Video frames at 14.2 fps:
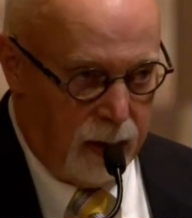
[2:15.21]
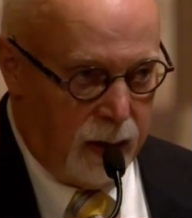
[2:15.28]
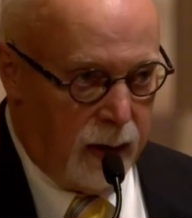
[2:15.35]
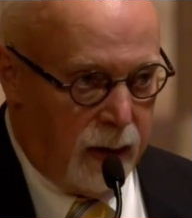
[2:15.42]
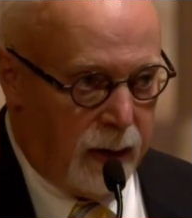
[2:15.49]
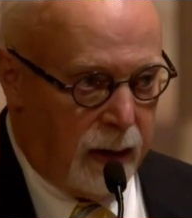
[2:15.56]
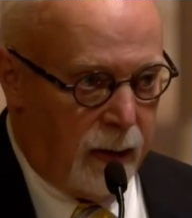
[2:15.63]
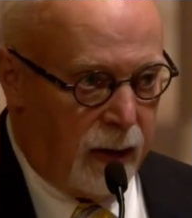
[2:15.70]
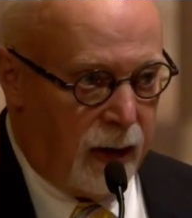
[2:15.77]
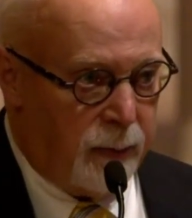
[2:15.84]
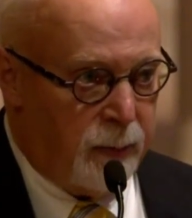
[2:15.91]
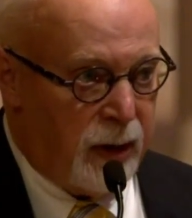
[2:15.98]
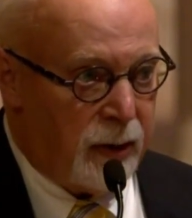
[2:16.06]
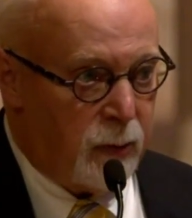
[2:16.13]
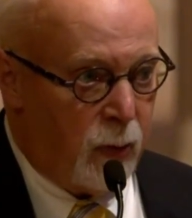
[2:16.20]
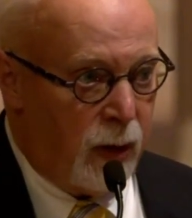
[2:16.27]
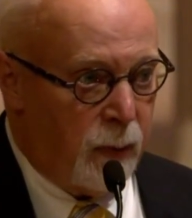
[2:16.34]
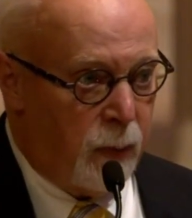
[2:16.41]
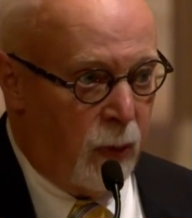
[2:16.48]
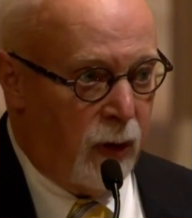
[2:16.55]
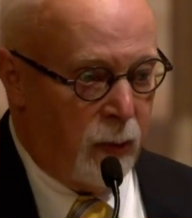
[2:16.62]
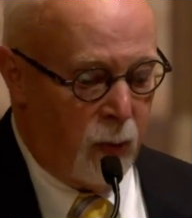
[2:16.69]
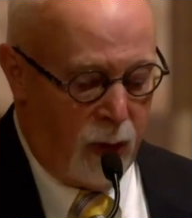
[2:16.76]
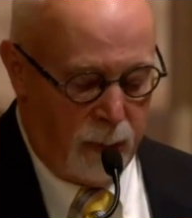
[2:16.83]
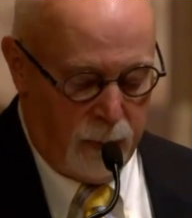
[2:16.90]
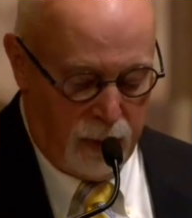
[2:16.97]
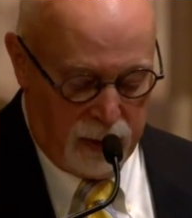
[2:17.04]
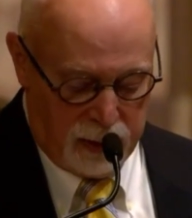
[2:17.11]
Now I admit 1.1
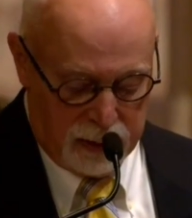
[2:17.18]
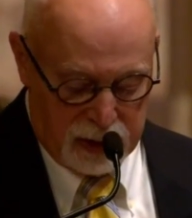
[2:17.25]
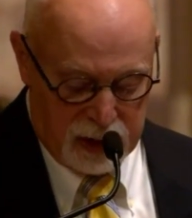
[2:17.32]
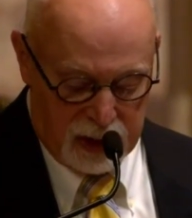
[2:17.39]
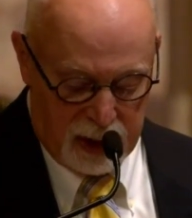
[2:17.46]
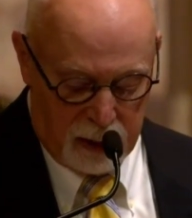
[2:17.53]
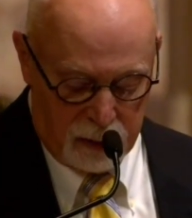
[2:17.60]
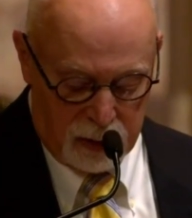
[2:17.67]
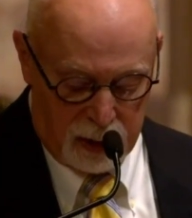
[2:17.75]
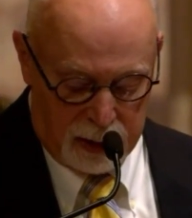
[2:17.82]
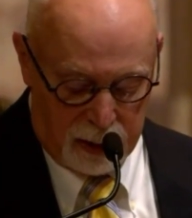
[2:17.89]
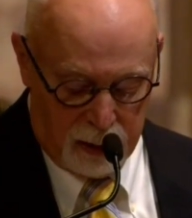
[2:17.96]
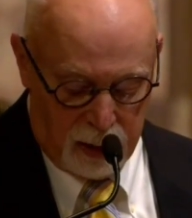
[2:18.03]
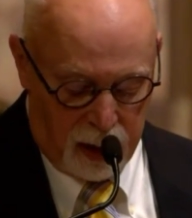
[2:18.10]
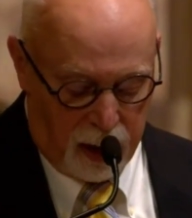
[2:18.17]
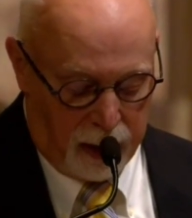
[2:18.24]
million sounds like a lot,